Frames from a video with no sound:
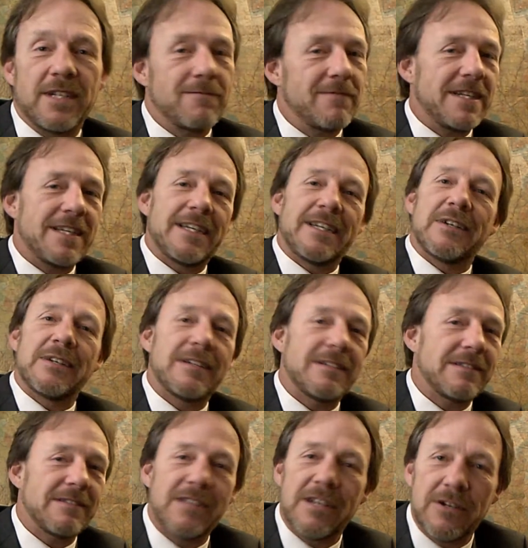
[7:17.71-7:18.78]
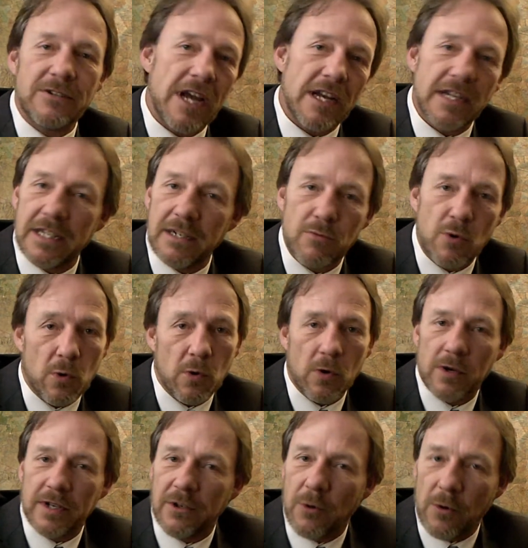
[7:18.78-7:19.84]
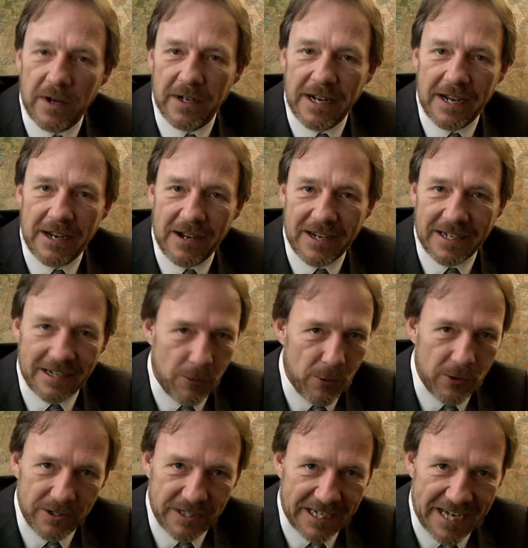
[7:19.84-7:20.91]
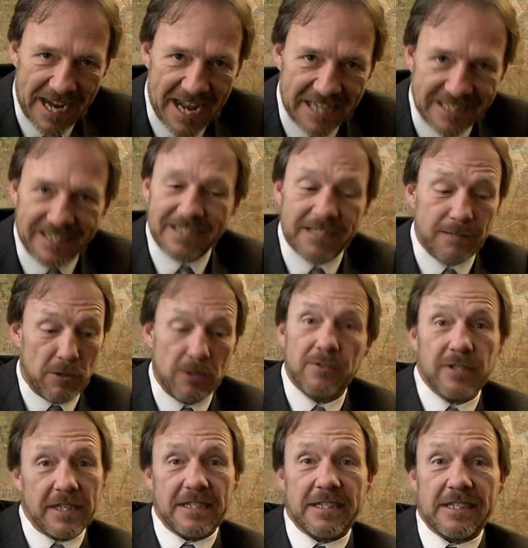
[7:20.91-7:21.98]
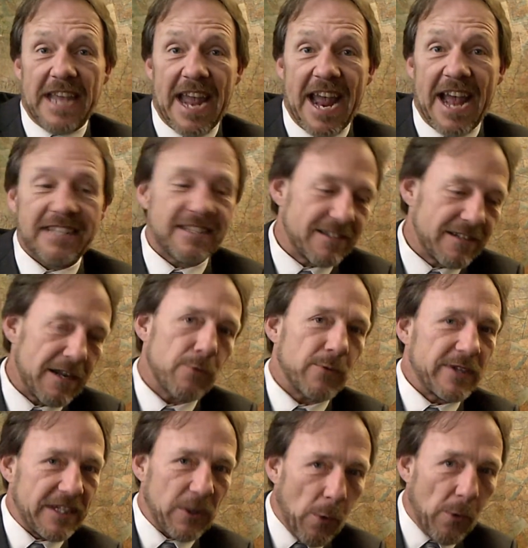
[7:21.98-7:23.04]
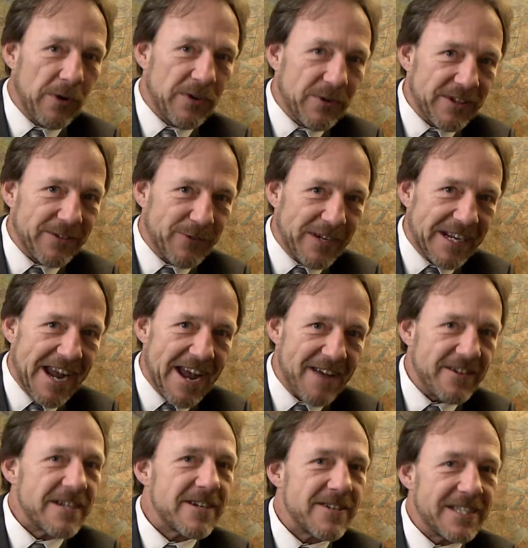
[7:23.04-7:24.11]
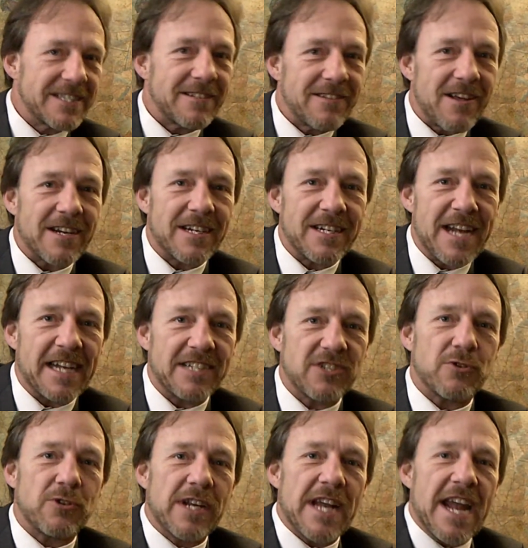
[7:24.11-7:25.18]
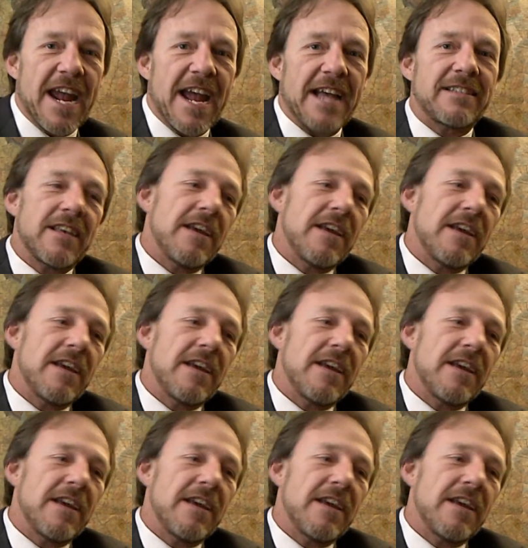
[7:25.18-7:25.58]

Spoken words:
Well, no, not anymore. Oil and gas is, and mostly it's gas. It's not really oil that we have here. It's a lot of natural gas.